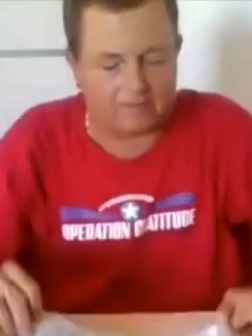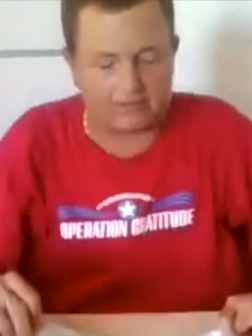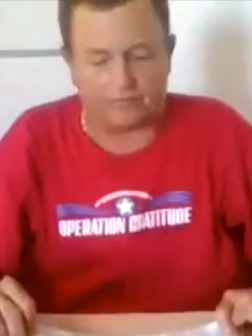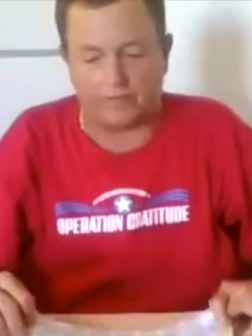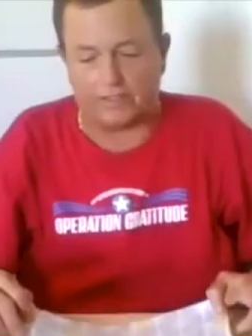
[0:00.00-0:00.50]

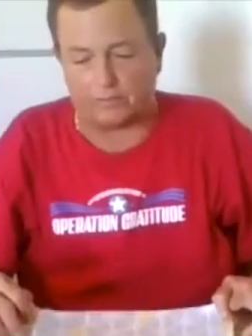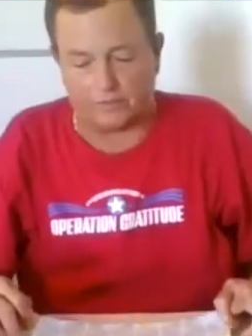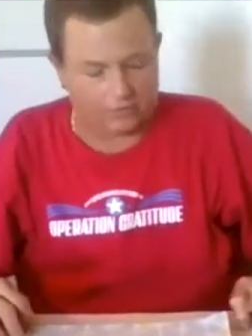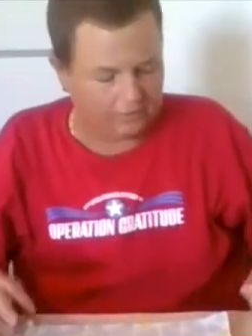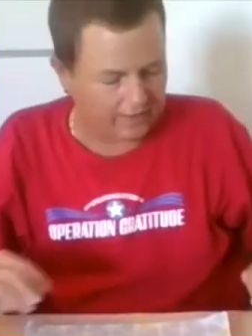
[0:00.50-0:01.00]
the fleece
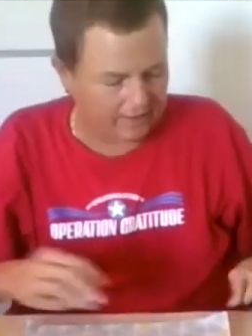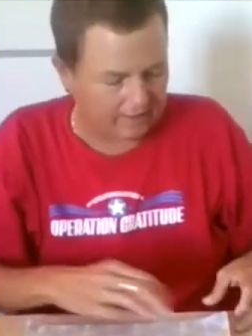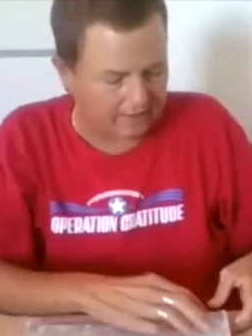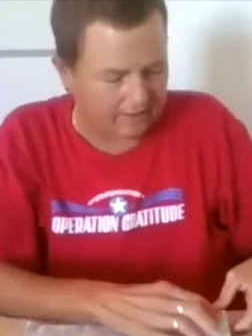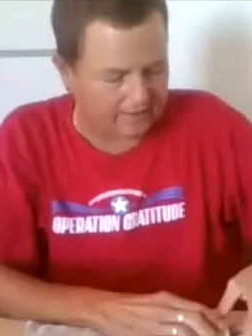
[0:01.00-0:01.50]
will do that.
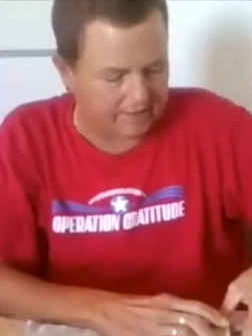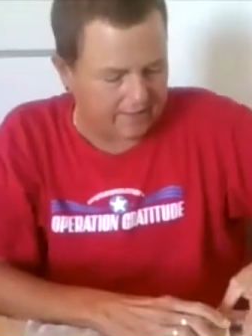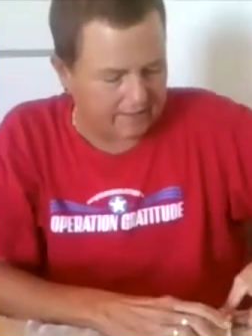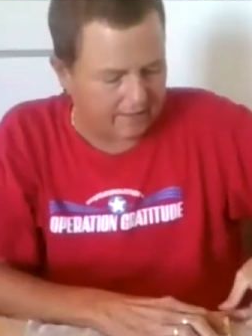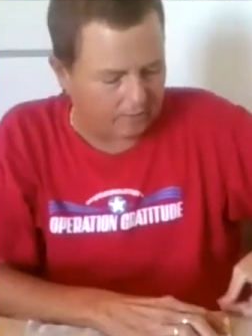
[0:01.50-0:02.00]
Like I
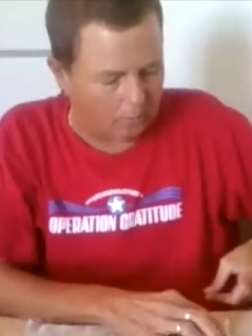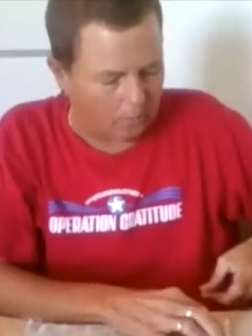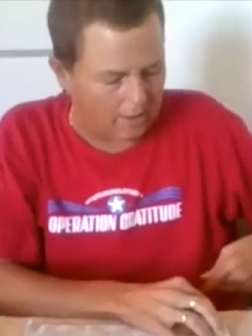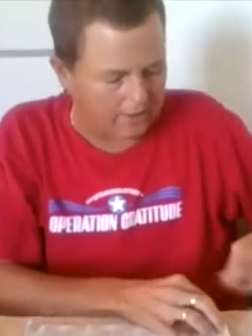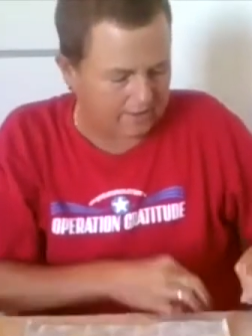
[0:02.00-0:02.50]
said, it
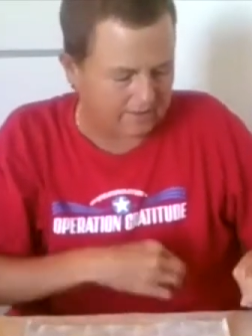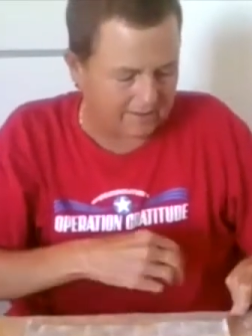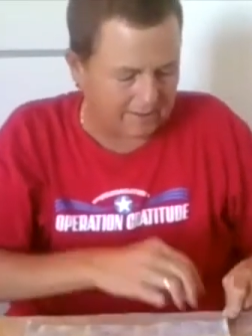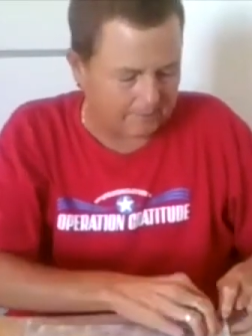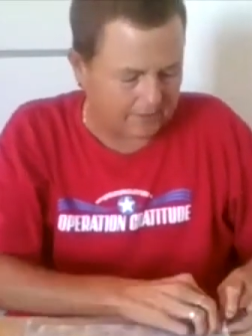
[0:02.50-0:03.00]
walks
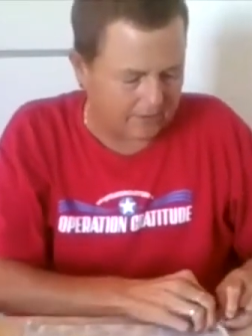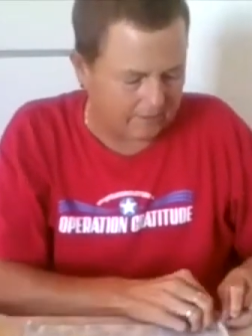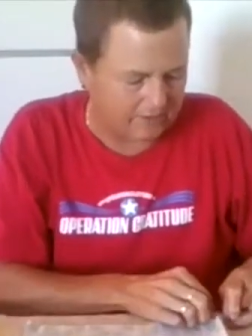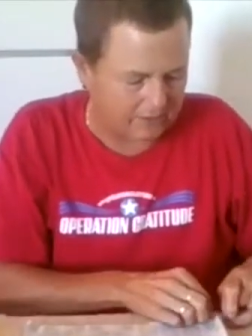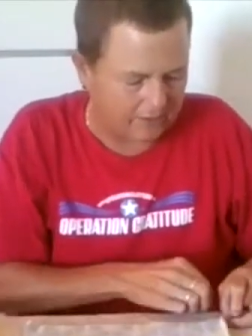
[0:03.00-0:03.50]

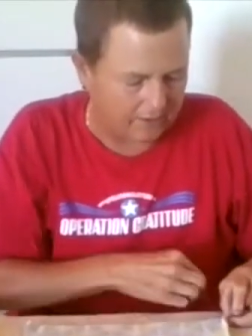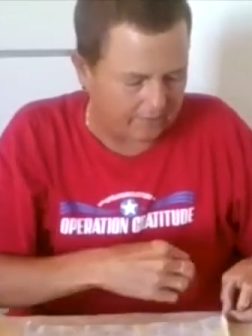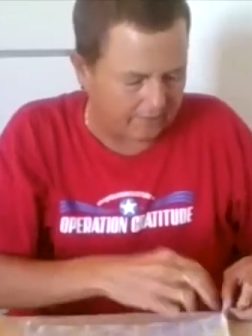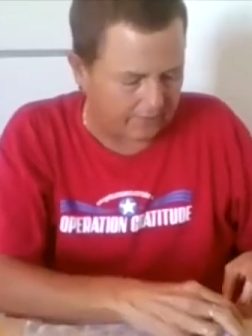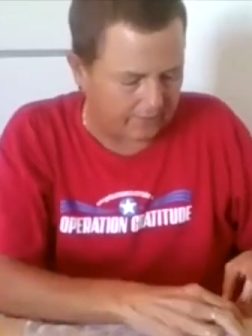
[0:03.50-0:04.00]
sometimes, not
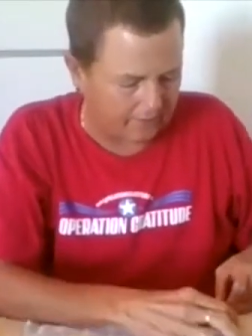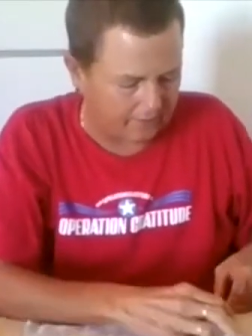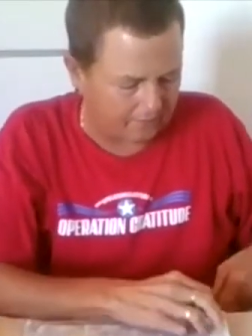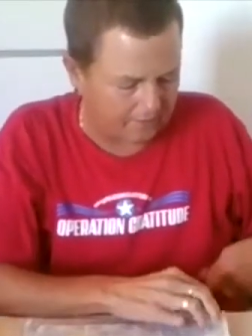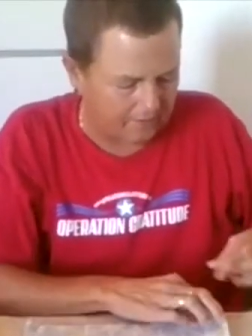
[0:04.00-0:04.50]
very
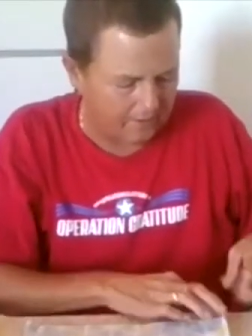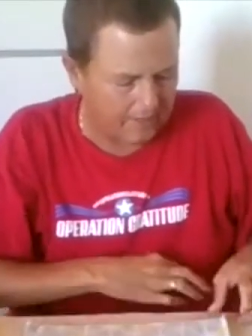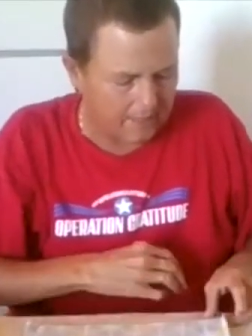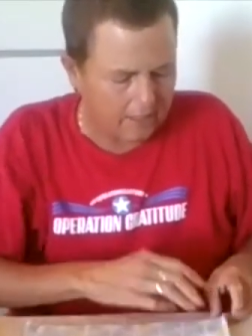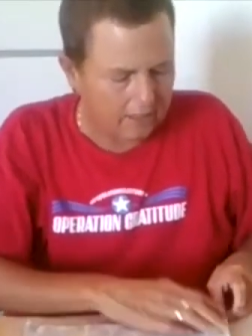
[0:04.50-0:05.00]
often.
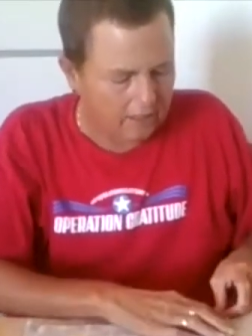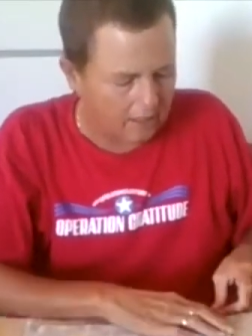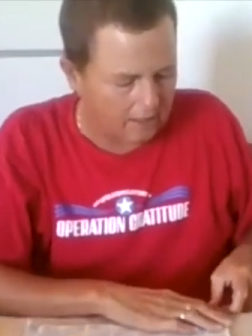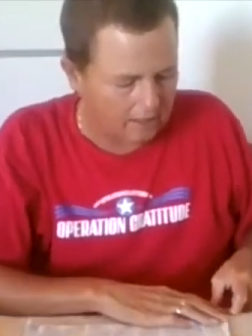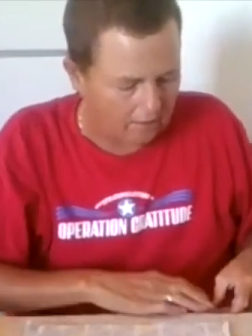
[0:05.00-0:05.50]

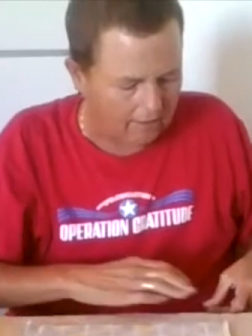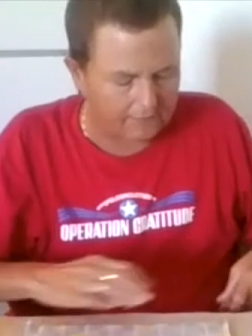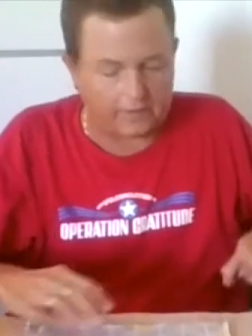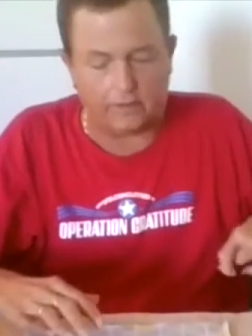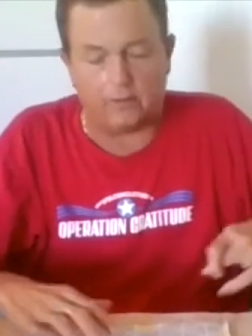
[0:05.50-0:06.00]
Not
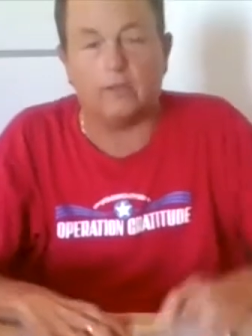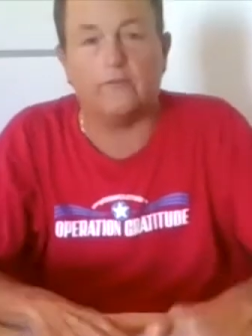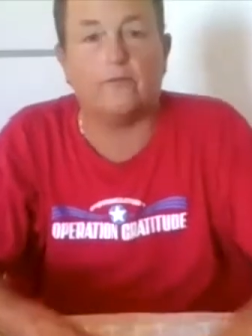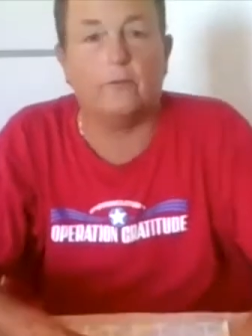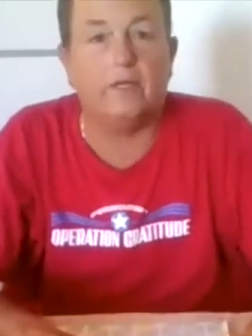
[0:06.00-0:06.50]
often enough
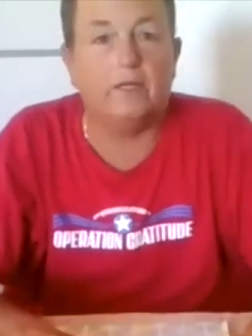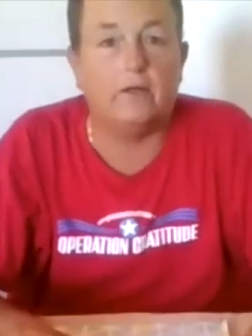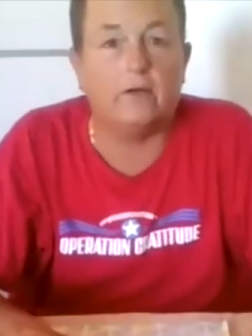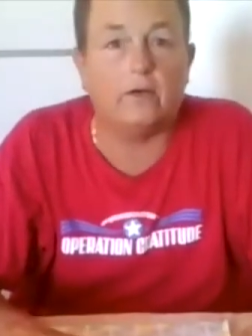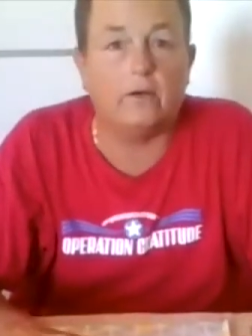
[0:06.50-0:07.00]
for me to
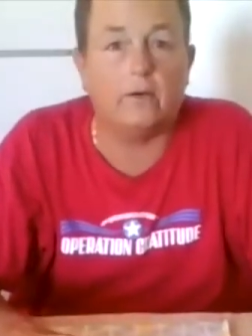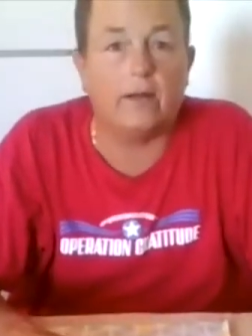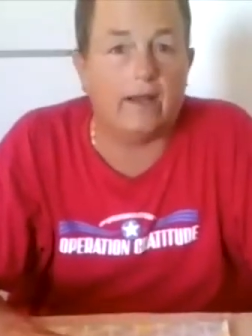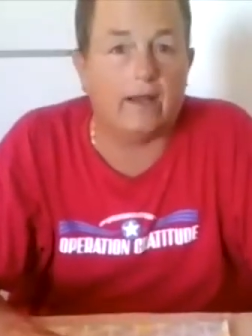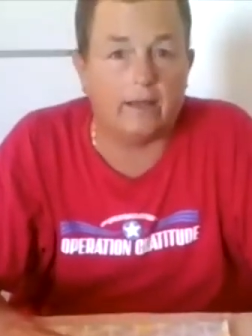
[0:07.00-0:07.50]
go
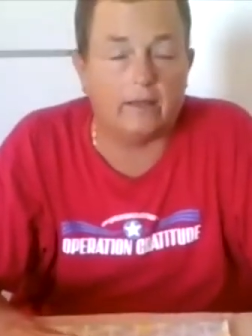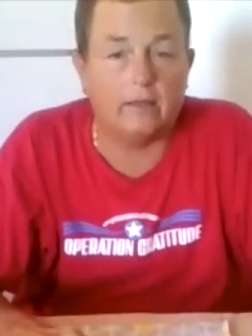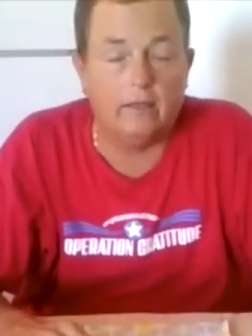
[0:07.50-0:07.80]
and